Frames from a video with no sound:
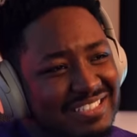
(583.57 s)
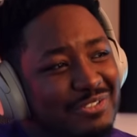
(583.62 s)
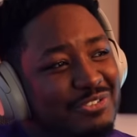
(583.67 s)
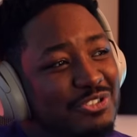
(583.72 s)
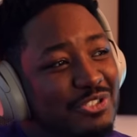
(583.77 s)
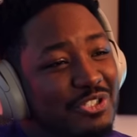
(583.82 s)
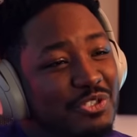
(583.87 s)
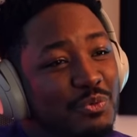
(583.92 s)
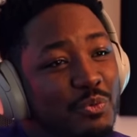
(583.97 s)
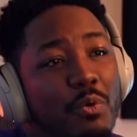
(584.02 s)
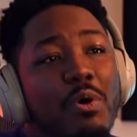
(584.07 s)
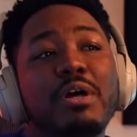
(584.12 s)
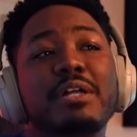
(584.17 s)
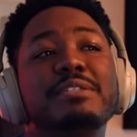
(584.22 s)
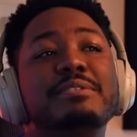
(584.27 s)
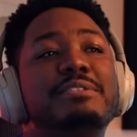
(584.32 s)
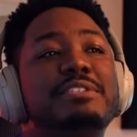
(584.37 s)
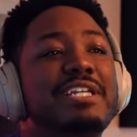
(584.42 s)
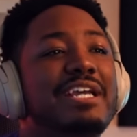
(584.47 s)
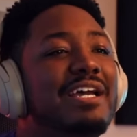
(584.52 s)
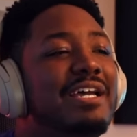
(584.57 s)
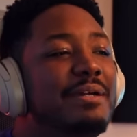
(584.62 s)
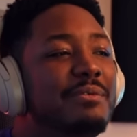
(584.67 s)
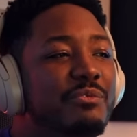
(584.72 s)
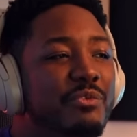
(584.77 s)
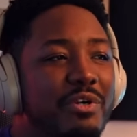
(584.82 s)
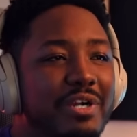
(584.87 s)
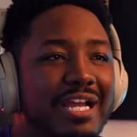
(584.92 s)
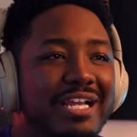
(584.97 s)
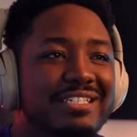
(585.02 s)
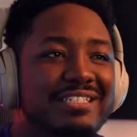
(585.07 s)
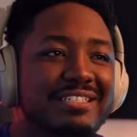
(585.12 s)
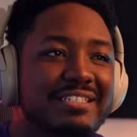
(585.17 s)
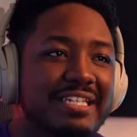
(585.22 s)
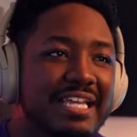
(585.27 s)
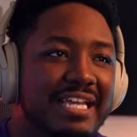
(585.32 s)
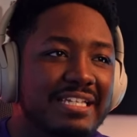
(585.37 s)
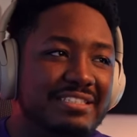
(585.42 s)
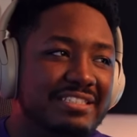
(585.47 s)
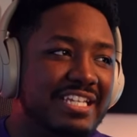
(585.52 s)
There was only one time where I
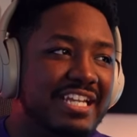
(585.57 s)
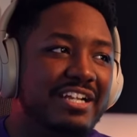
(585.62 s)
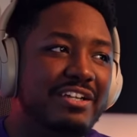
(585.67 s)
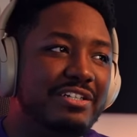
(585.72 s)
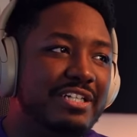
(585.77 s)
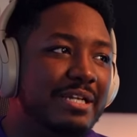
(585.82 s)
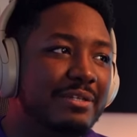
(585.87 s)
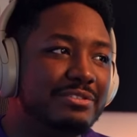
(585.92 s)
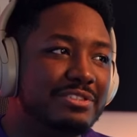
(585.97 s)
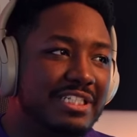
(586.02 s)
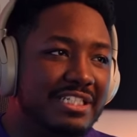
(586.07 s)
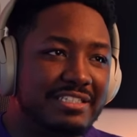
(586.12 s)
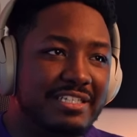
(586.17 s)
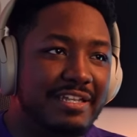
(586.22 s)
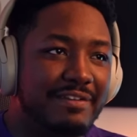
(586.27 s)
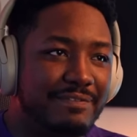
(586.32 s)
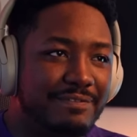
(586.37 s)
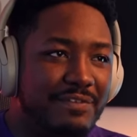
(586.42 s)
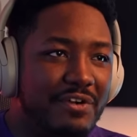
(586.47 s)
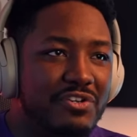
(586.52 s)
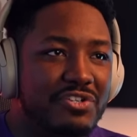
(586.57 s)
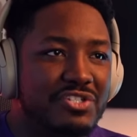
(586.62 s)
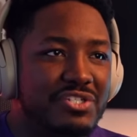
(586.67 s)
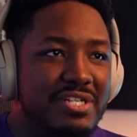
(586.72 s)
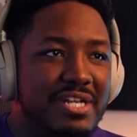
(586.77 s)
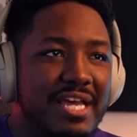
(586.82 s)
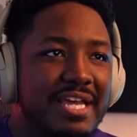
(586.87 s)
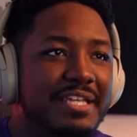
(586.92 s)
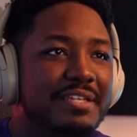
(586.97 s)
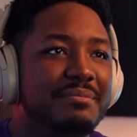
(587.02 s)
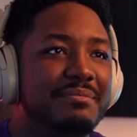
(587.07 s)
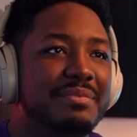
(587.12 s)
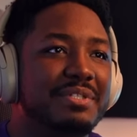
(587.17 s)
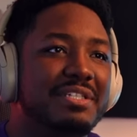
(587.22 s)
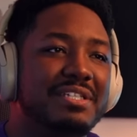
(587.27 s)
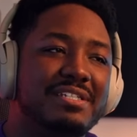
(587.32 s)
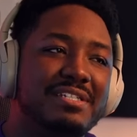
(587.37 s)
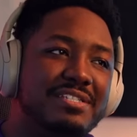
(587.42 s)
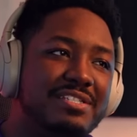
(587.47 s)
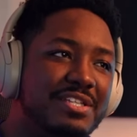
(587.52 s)
got scared, and that was like their first night
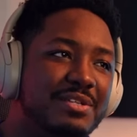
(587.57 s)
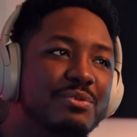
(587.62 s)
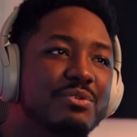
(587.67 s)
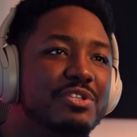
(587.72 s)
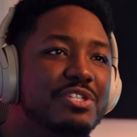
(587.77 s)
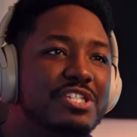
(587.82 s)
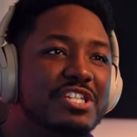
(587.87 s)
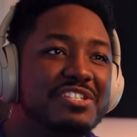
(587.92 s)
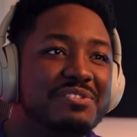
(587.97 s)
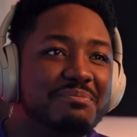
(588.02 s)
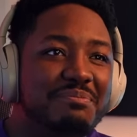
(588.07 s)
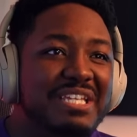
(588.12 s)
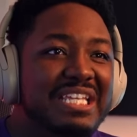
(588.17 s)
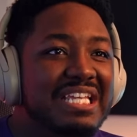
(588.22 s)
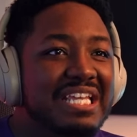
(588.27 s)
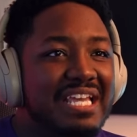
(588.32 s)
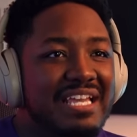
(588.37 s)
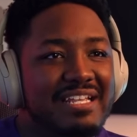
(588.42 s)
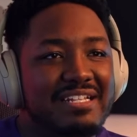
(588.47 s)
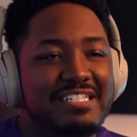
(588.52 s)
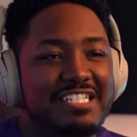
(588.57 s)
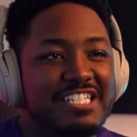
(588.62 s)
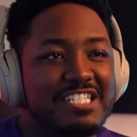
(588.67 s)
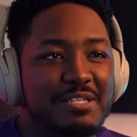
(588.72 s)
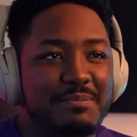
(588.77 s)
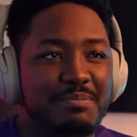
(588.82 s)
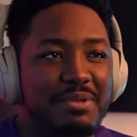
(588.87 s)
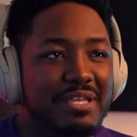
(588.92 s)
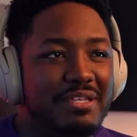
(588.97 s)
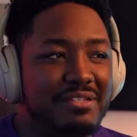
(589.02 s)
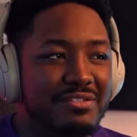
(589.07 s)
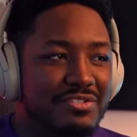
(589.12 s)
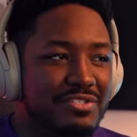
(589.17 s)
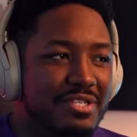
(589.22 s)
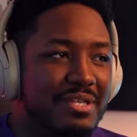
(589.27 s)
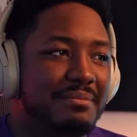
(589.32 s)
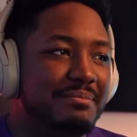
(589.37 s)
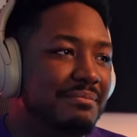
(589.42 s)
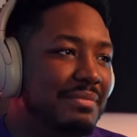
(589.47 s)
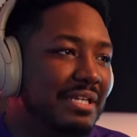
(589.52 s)
because it was just me anticipating
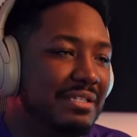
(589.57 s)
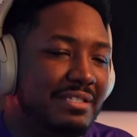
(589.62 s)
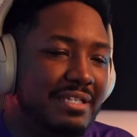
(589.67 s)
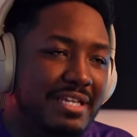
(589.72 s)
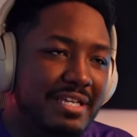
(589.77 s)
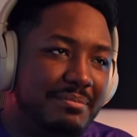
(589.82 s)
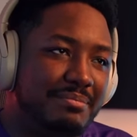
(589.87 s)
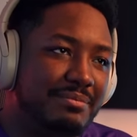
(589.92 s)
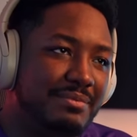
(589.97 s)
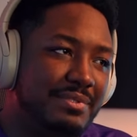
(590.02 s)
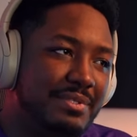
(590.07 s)
something about to happen.